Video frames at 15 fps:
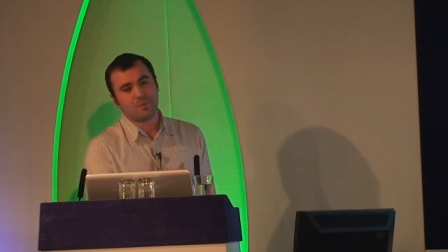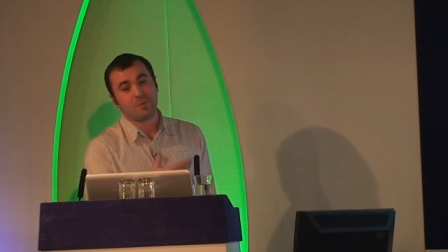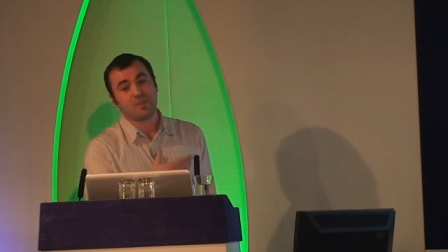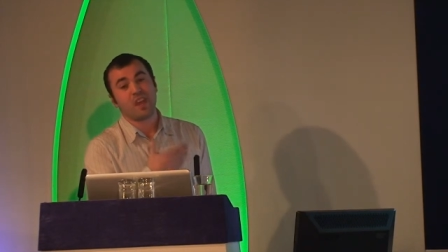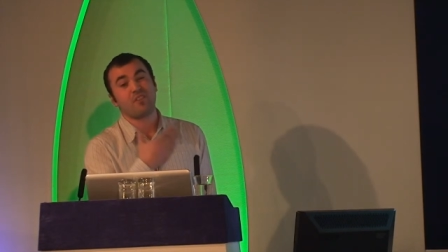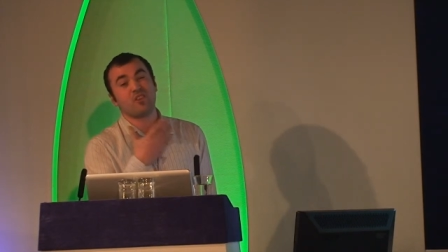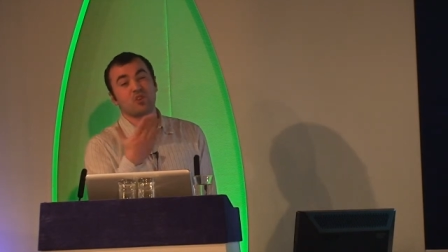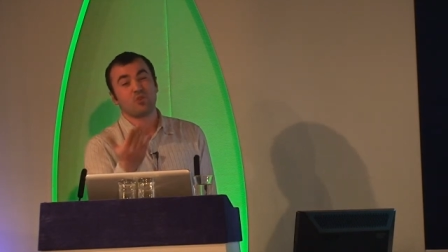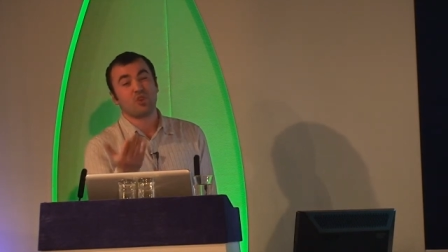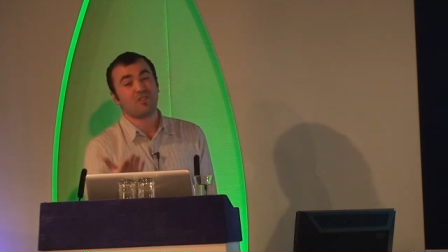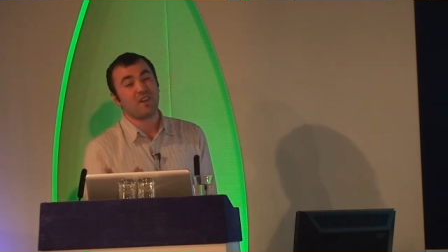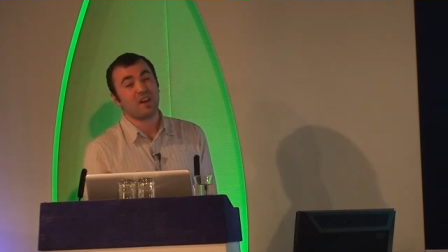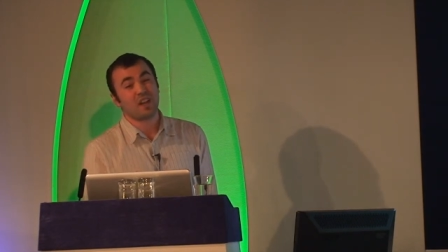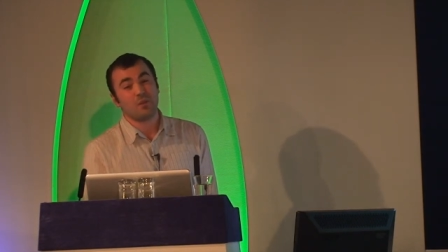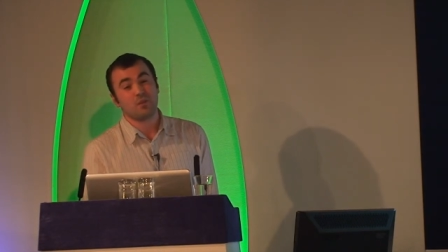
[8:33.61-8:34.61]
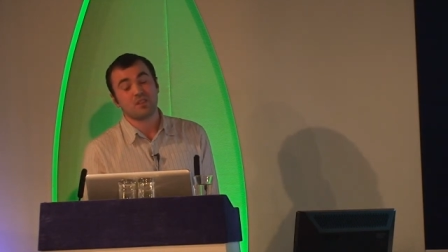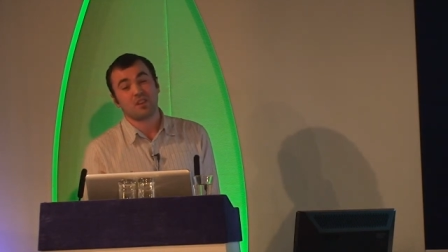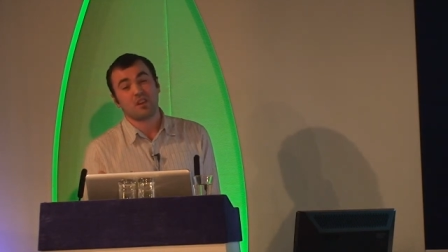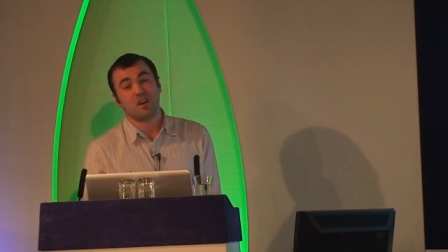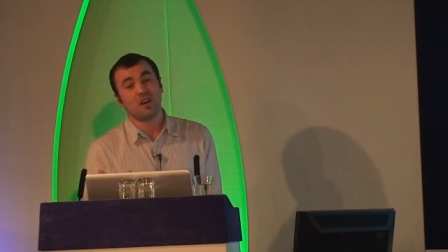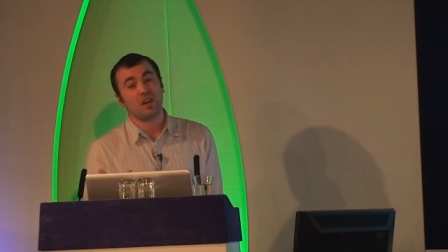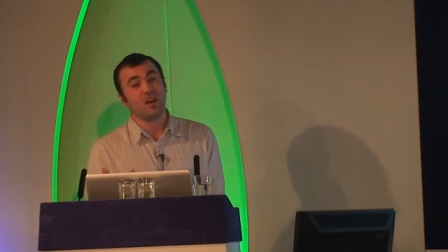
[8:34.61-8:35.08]
Maybe the average order value isn't
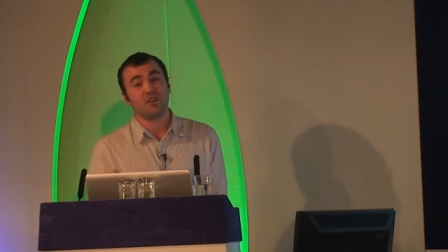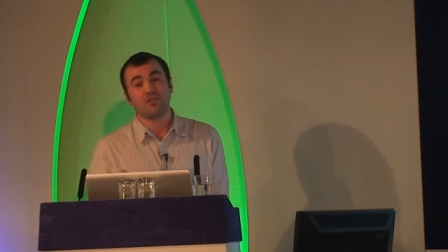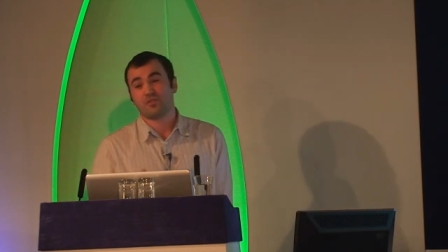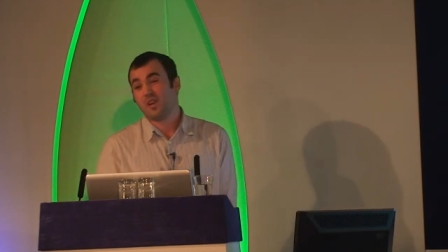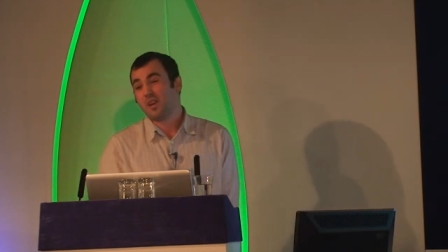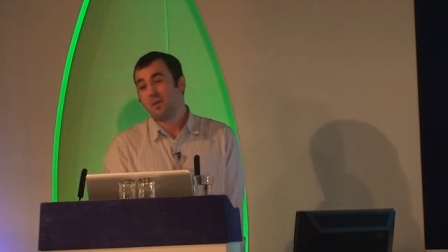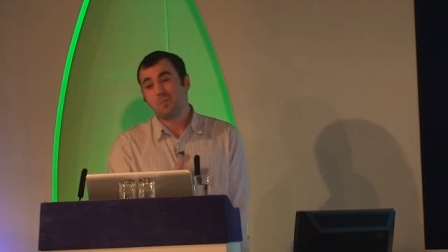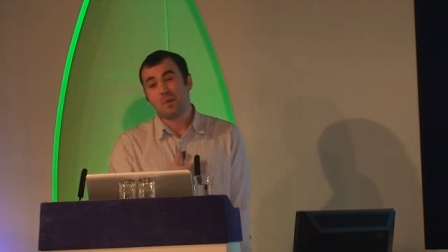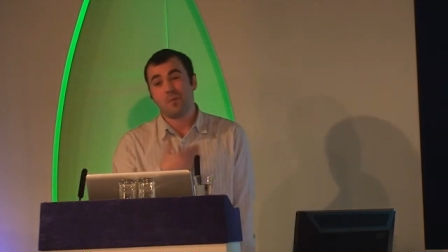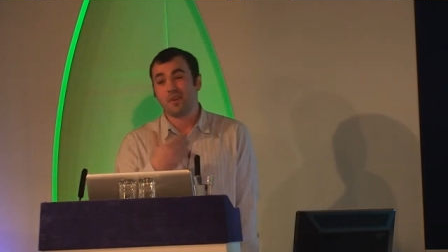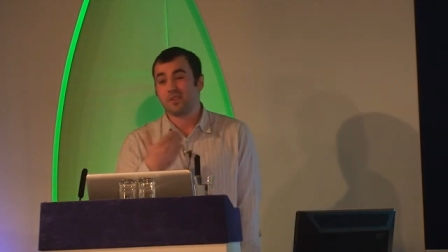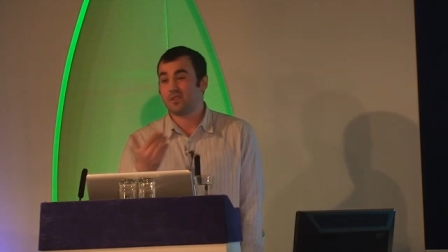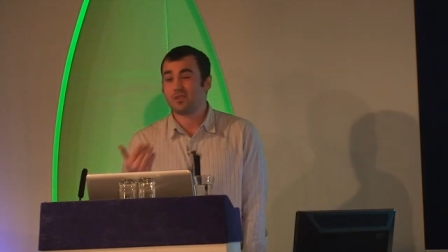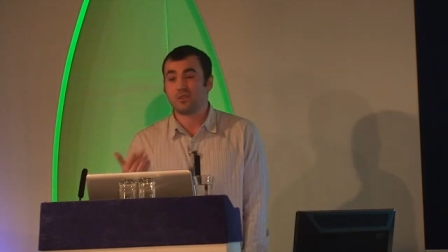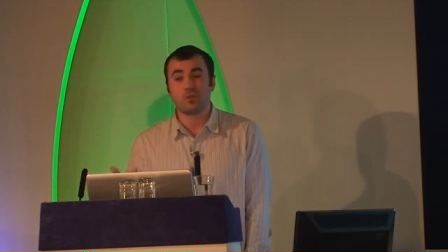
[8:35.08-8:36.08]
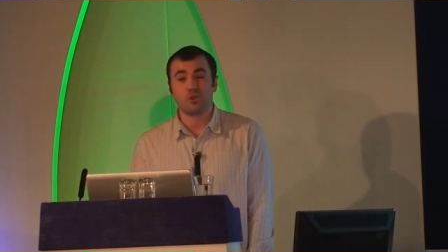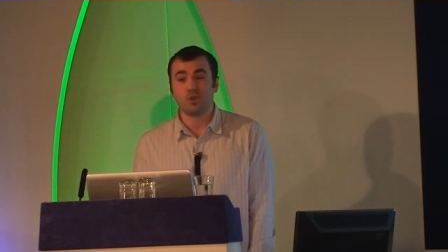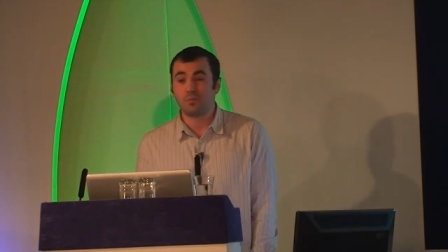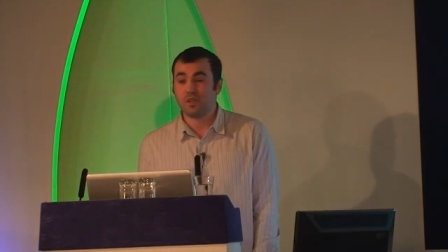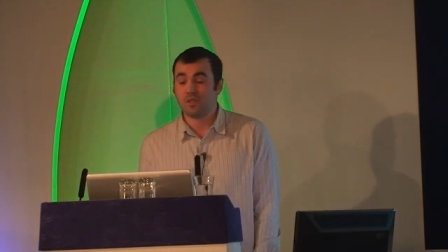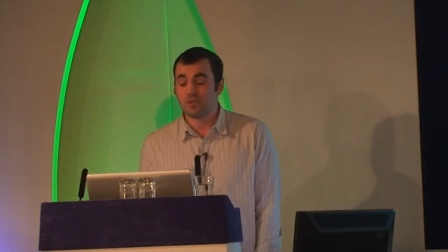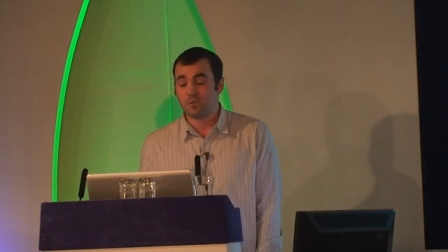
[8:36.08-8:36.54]
high enough, maybe that's just not your
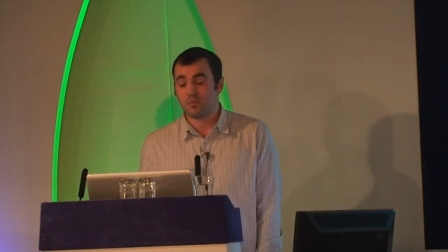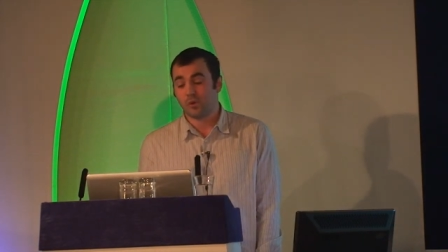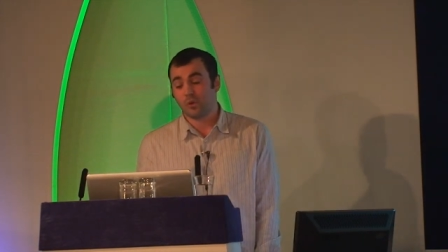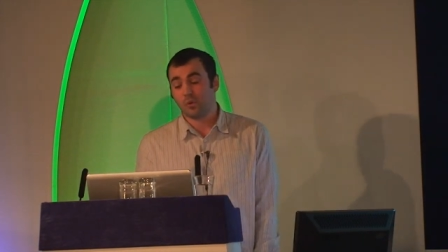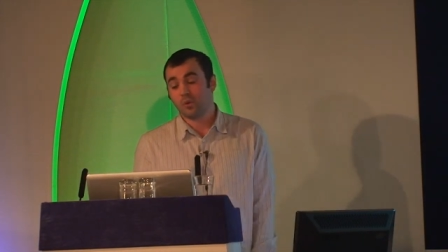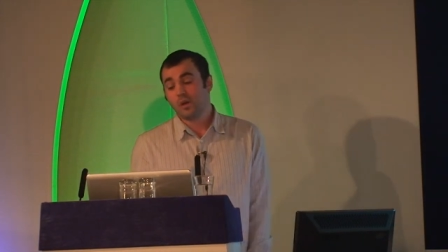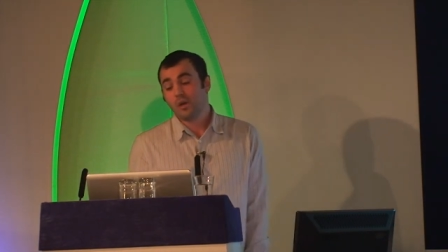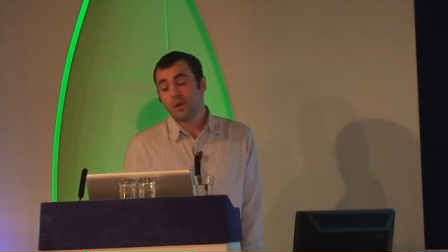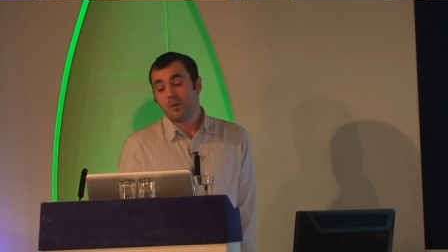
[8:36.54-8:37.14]
business model.